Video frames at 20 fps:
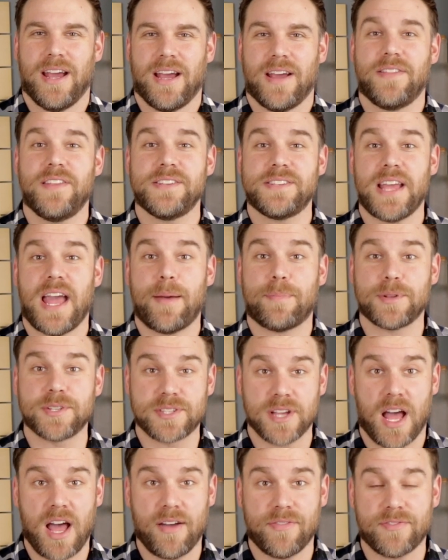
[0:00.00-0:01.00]
And this
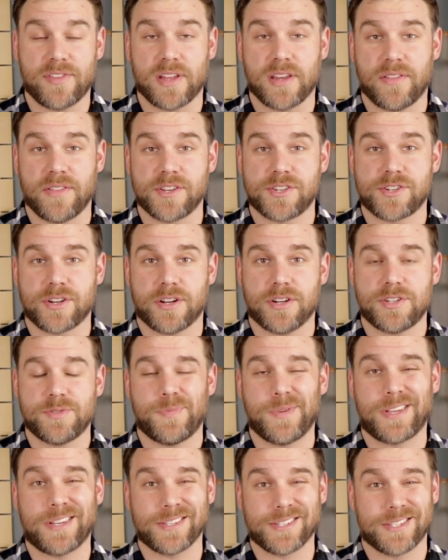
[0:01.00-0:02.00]
happens often in the
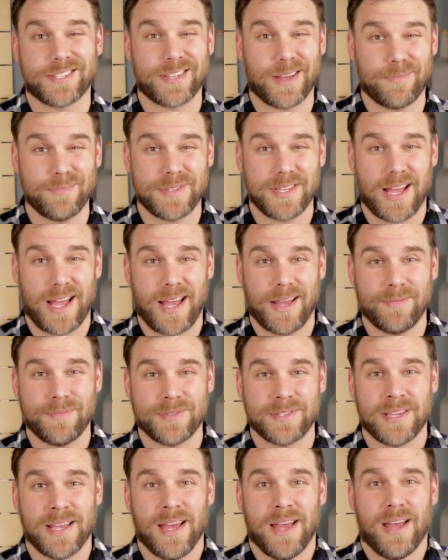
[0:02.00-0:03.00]
church because
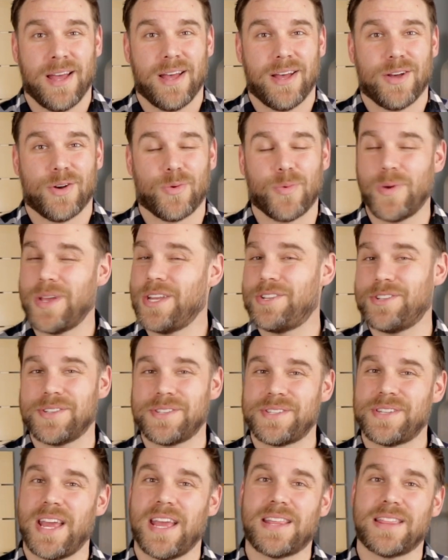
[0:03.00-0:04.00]
sometimes we
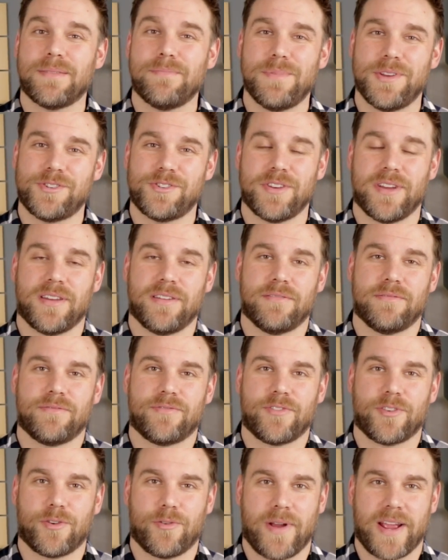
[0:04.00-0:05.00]
just take the mission
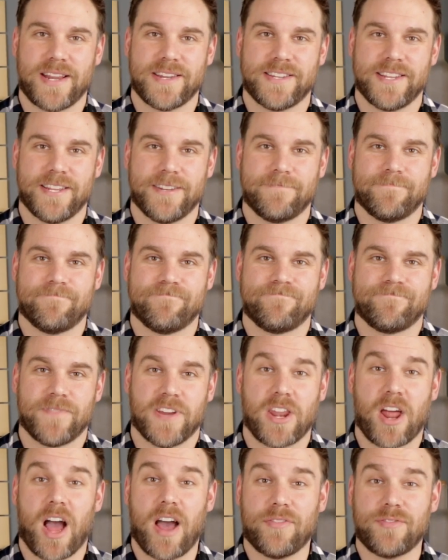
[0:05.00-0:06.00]
for granted.
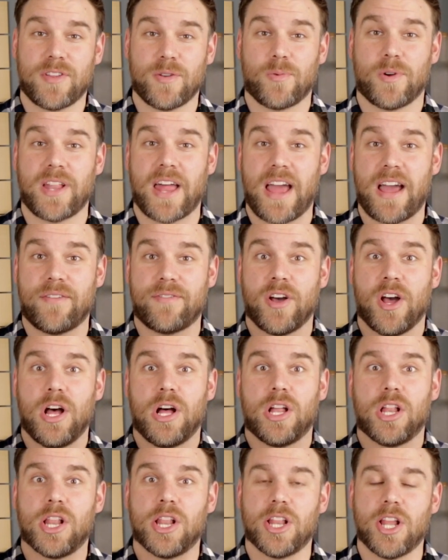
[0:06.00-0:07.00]
And often we'll have
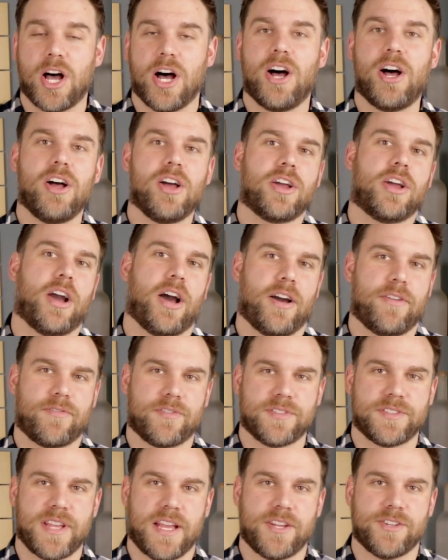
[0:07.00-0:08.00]
long
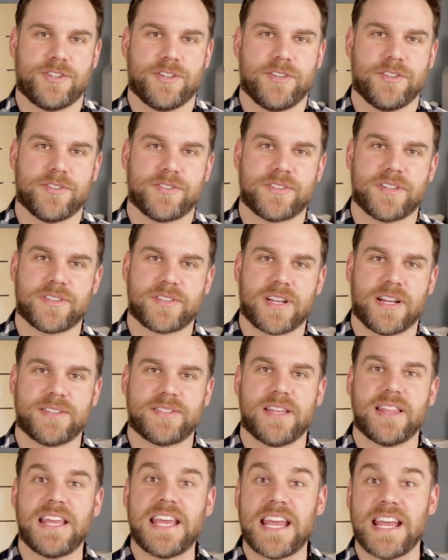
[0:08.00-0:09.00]
conversations
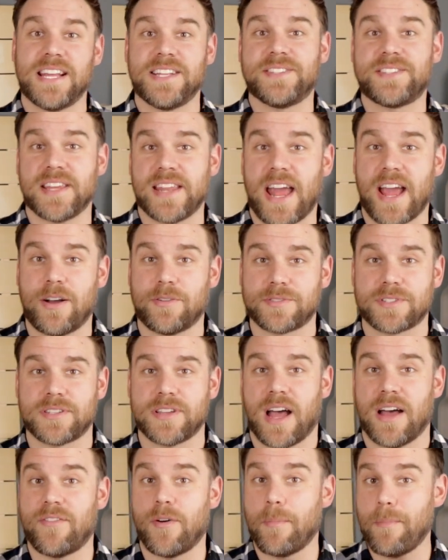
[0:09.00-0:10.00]
discussing the ins and outs
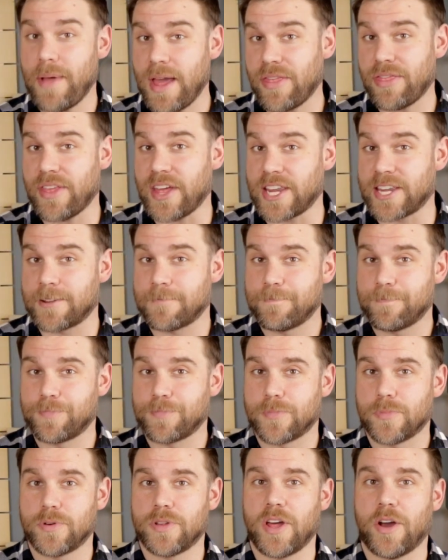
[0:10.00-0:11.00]
of a method
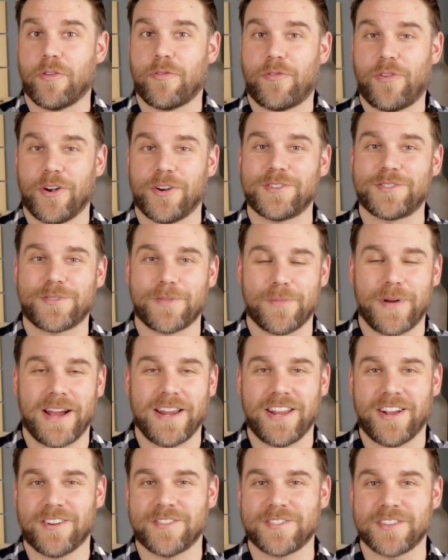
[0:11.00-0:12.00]
without first
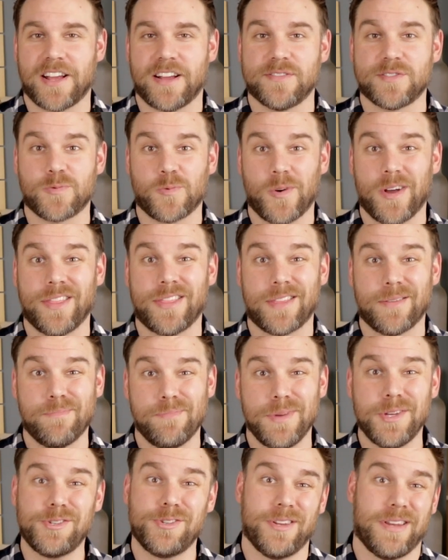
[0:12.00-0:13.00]
reminding ourselves what the
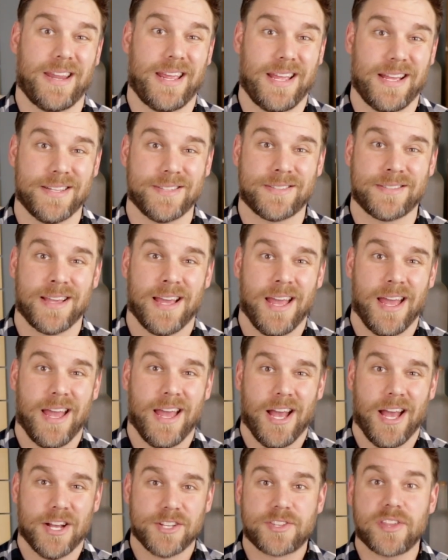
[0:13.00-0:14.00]
mission is.
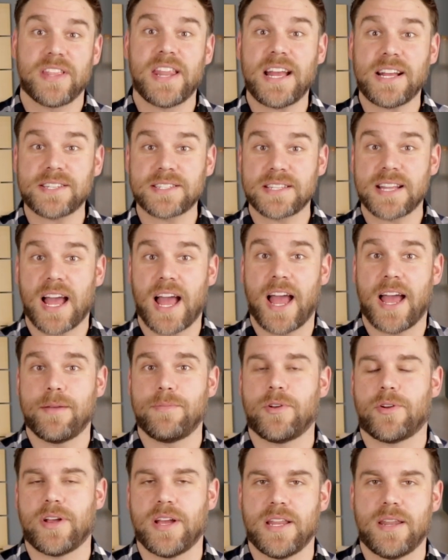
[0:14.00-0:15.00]
So the next
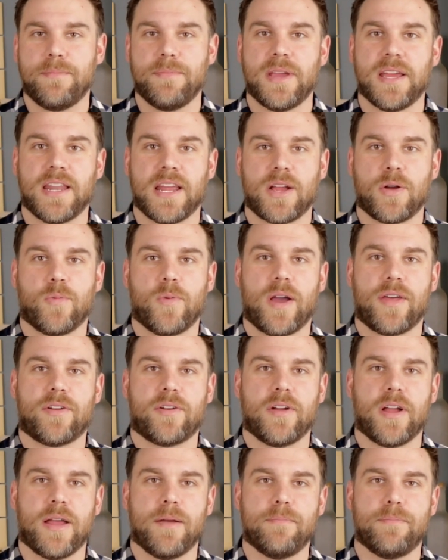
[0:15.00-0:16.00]
time you're in a meeting,
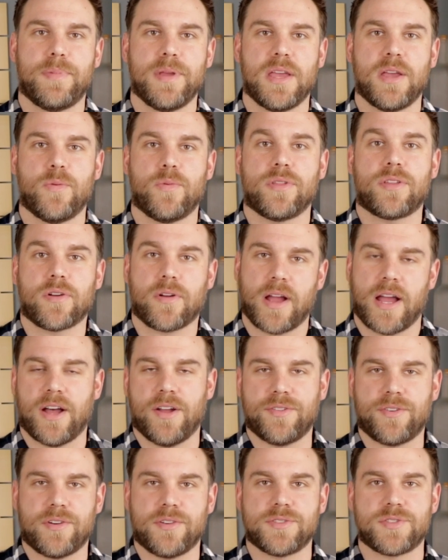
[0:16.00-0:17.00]
whether it be with your
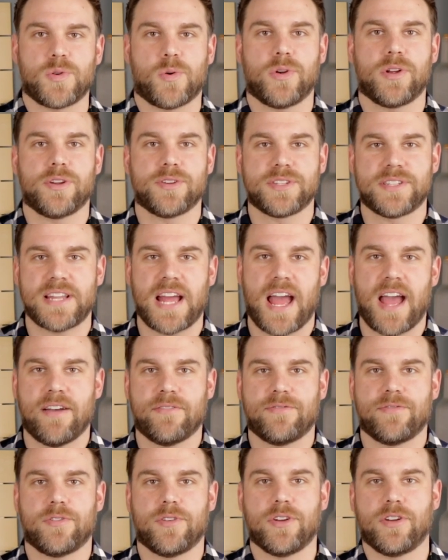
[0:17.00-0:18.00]
elders or your
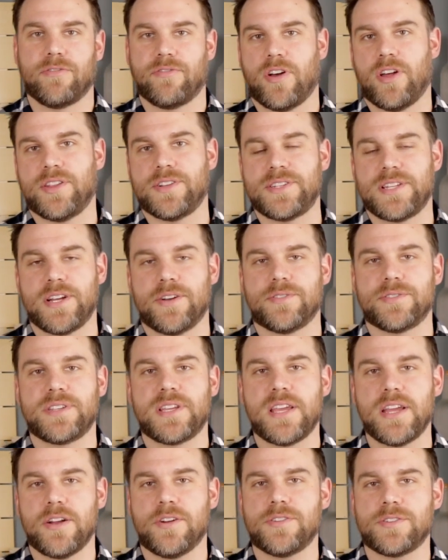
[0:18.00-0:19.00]
staff or your
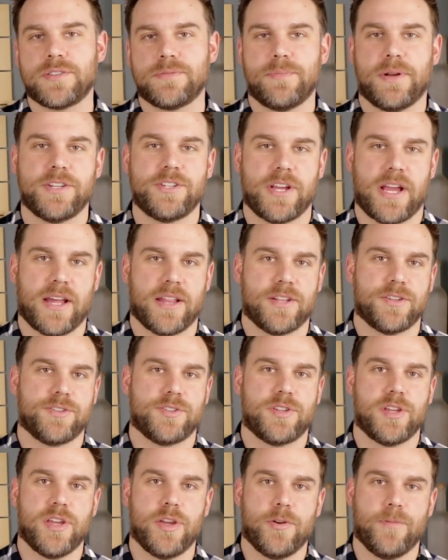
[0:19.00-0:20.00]
volunteers, here's my
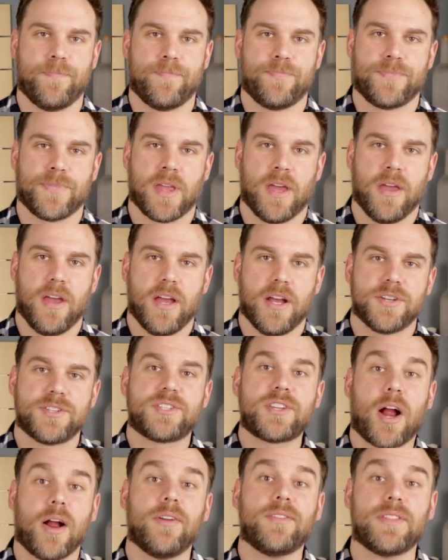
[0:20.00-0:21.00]
challenge to you.
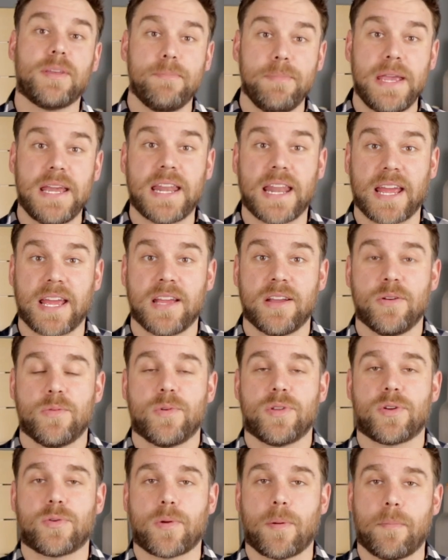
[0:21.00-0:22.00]
Start the meeting
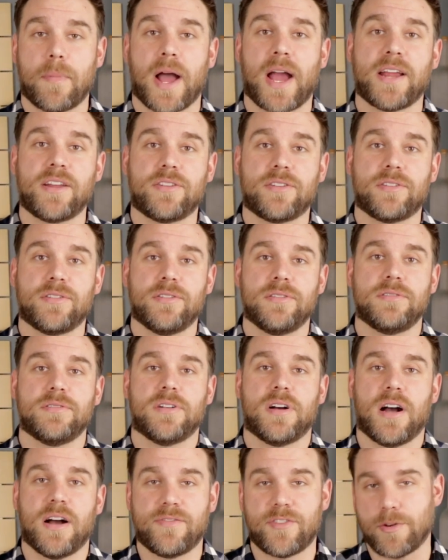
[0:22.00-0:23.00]
with a reminder
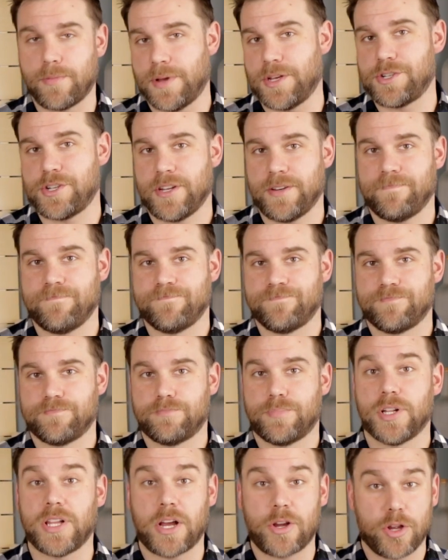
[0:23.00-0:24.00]
of your mission.
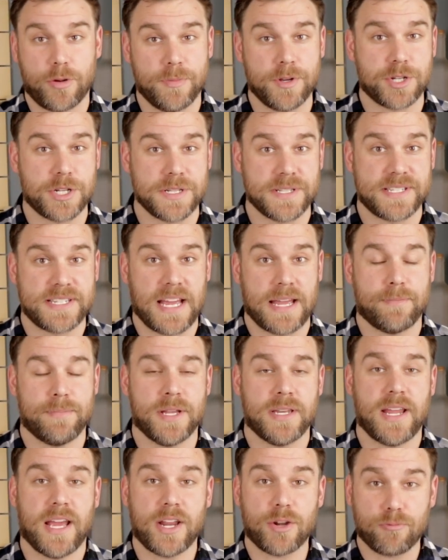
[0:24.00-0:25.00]
Pull out your mission
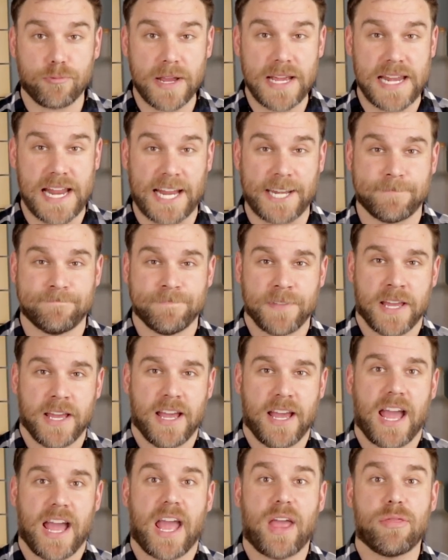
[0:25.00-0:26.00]
statement and read it.
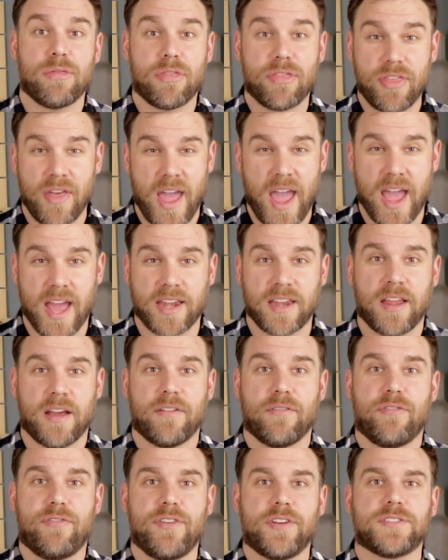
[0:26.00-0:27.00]
And then
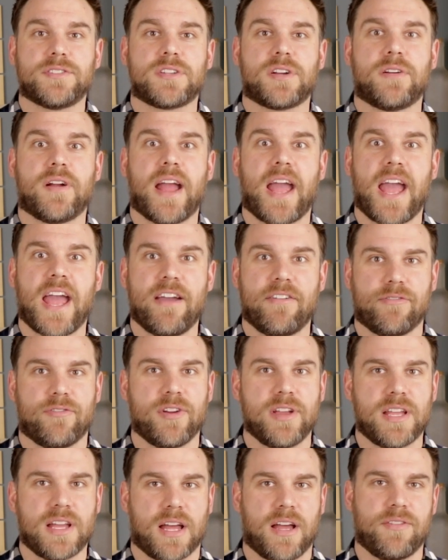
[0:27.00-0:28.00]
filter
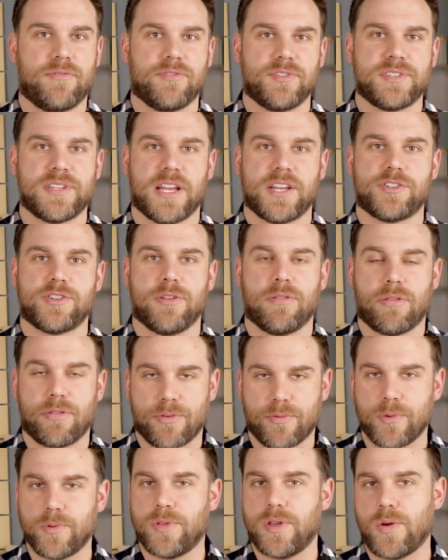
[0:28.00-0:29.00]
every conversation
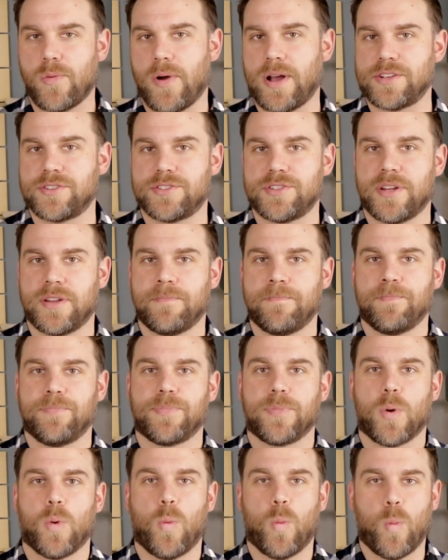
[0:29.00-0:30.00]
through the question,
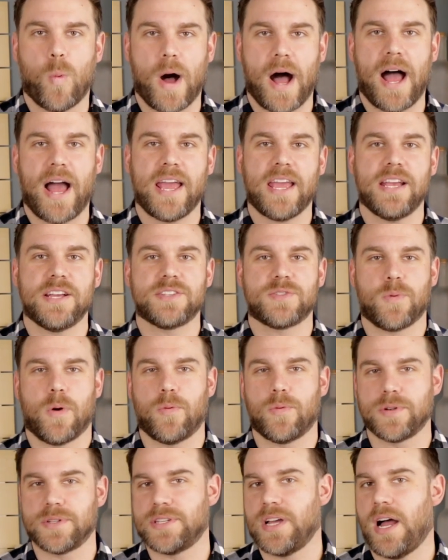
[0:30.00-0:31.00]
why is
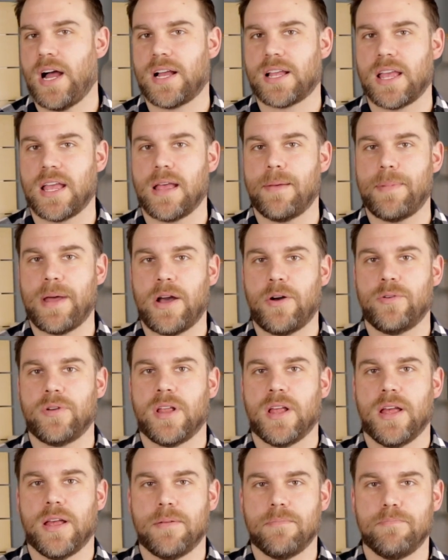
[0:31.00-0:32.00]
what we're talking
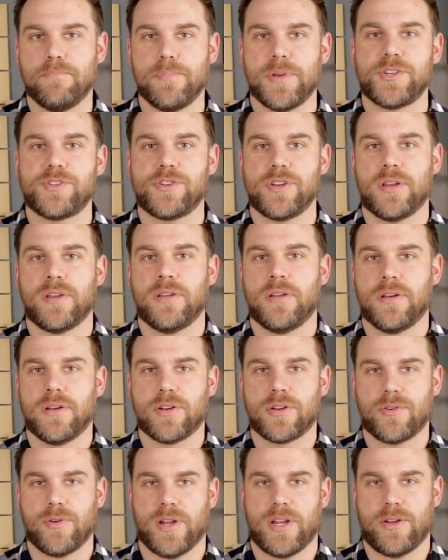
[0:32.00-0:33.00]
about mission
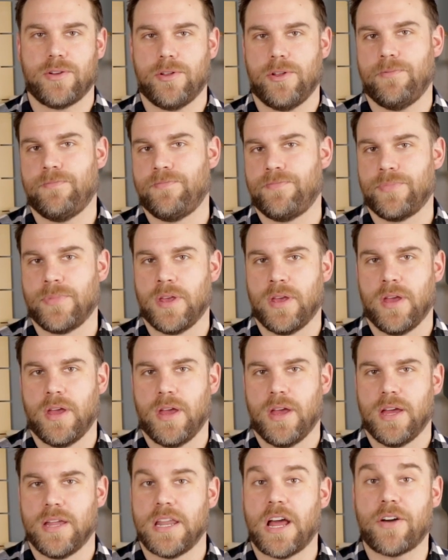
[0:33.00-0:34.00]
critical?
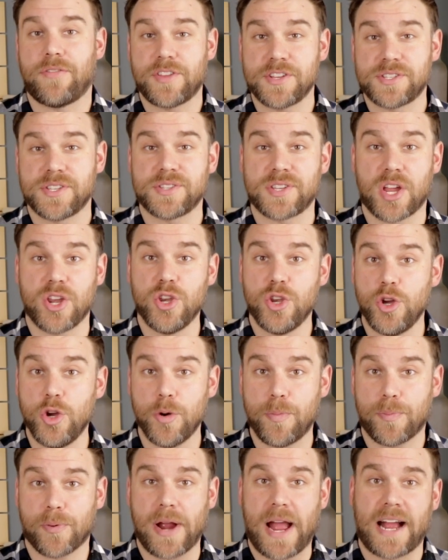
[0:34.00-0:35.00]
Now, if this is a
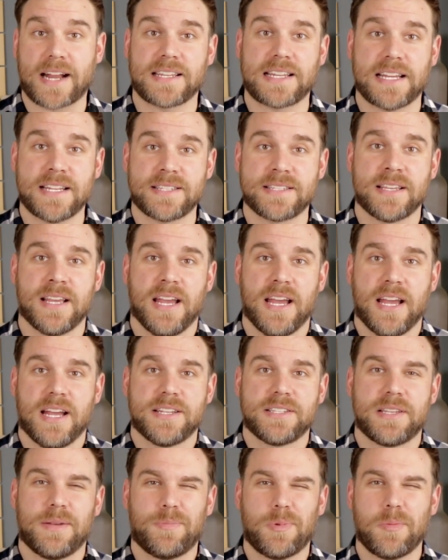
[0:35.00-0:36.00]
new practice,
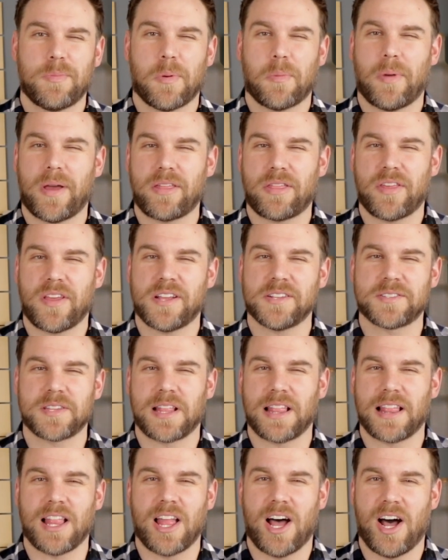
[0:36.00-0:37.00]
some people might think it's a
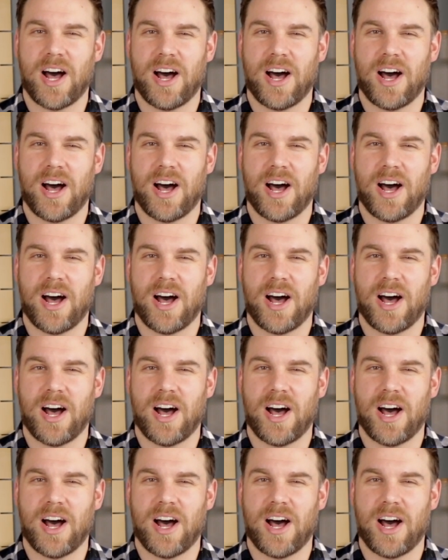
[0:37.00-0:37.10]
little